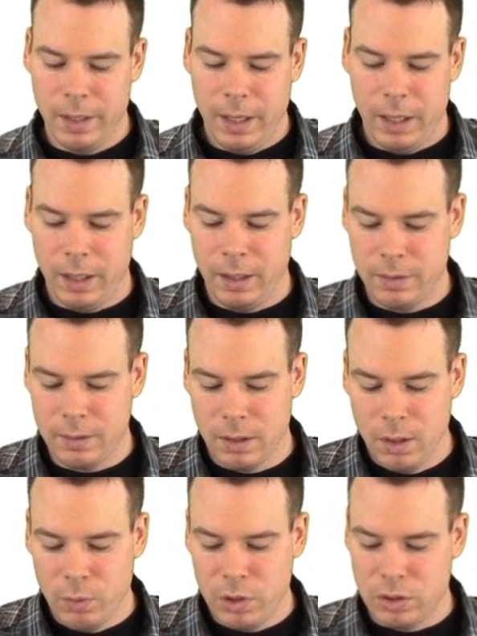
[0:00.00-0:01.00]
And
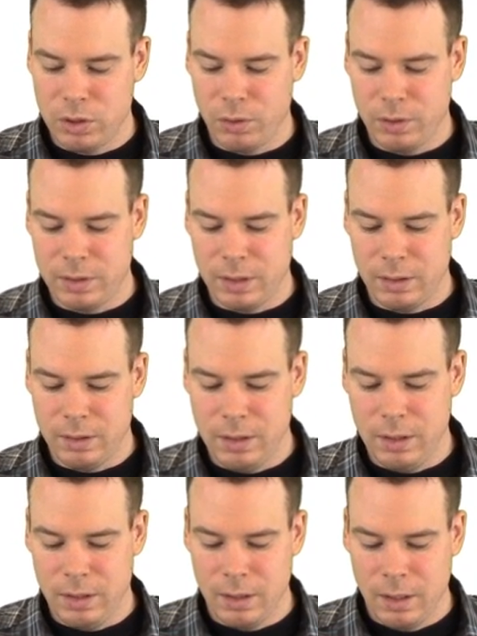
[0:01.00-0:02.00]
we just noticed that
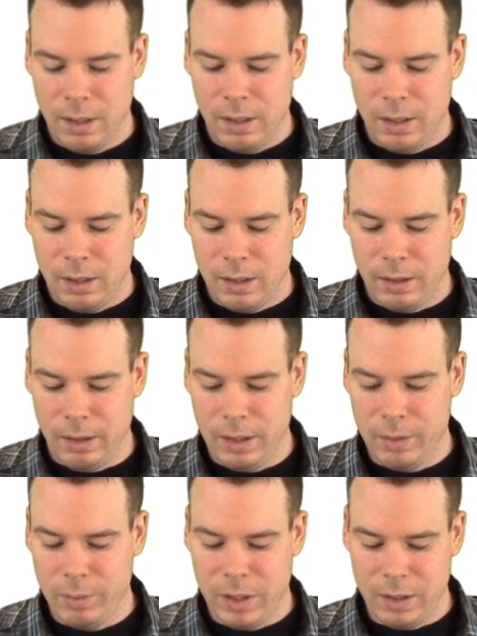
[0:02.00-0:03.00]
the
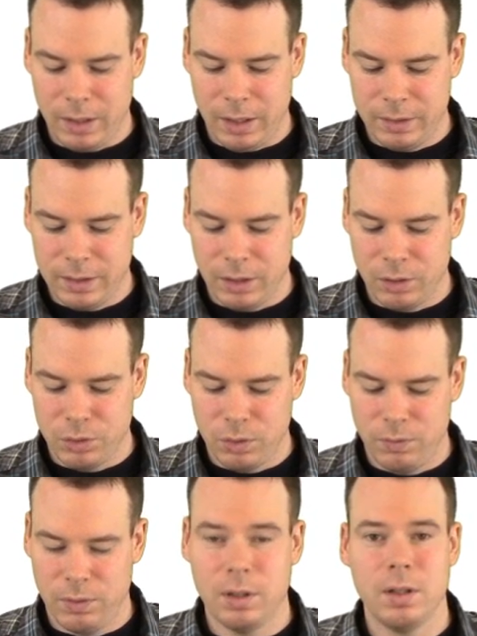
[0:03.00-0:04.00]
limit as n goes to
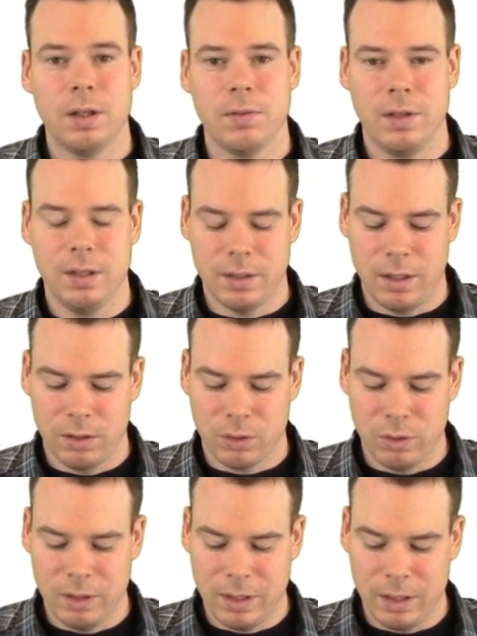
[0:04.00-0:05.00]
infinity of these nth
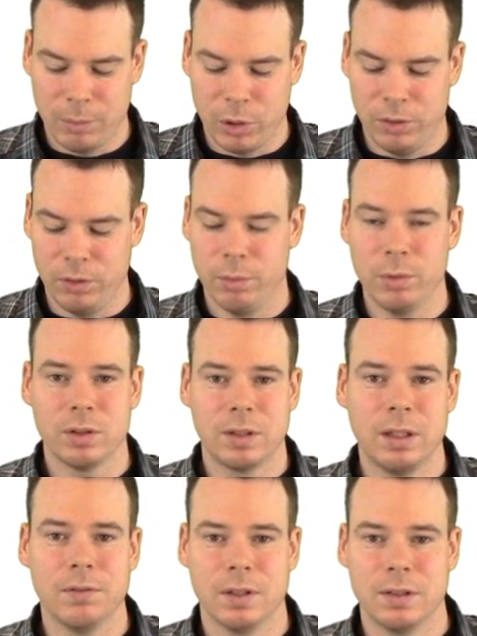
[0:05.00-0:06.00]
degree Taylor polynomials
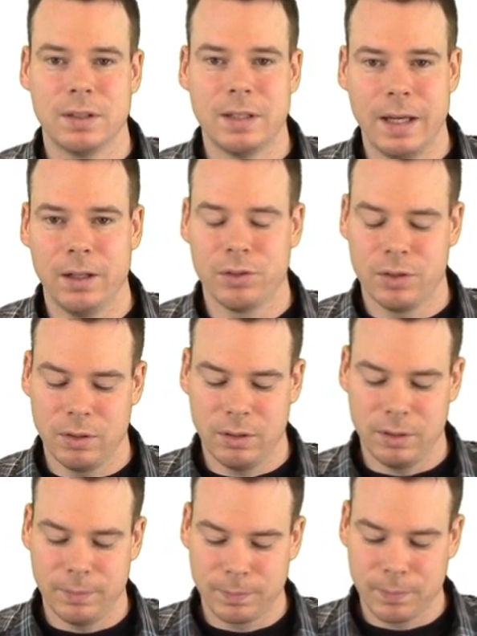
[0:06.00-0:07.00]
gives us the Taylor series.